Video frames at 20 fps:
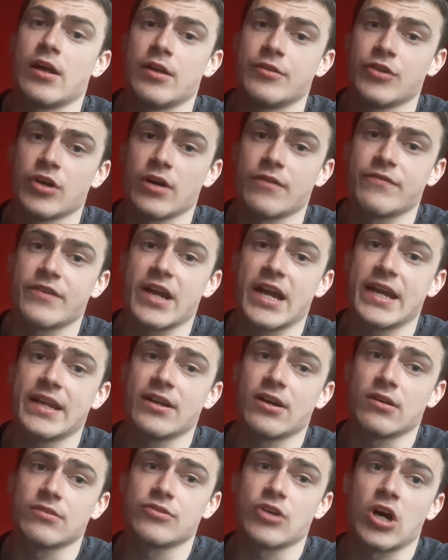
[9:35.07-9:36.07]
Don't forget, you
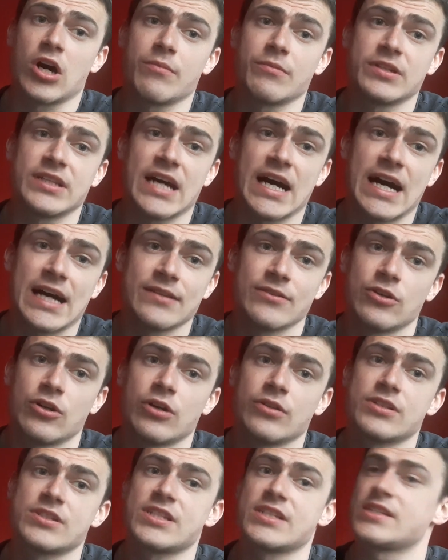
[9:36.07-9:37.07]
know, Dortmund are
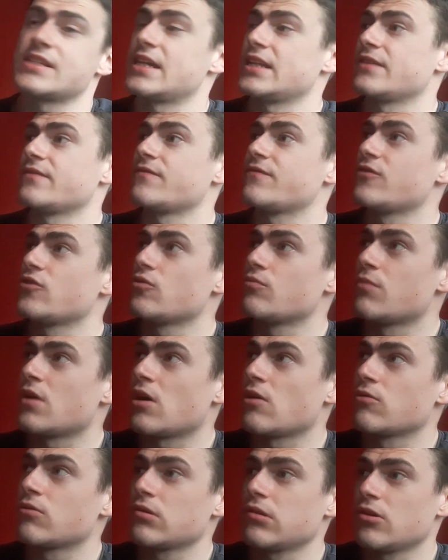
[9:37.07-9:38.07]
known as a selling
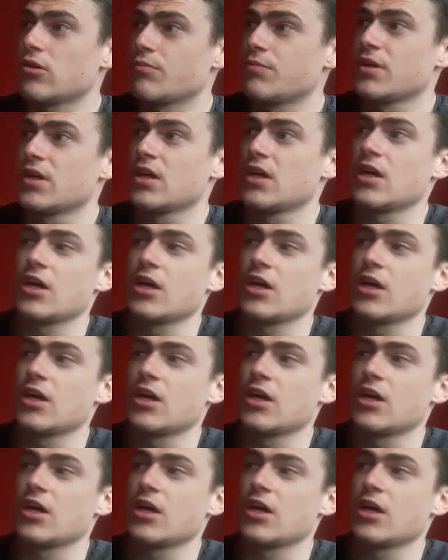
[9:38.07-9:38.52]
football club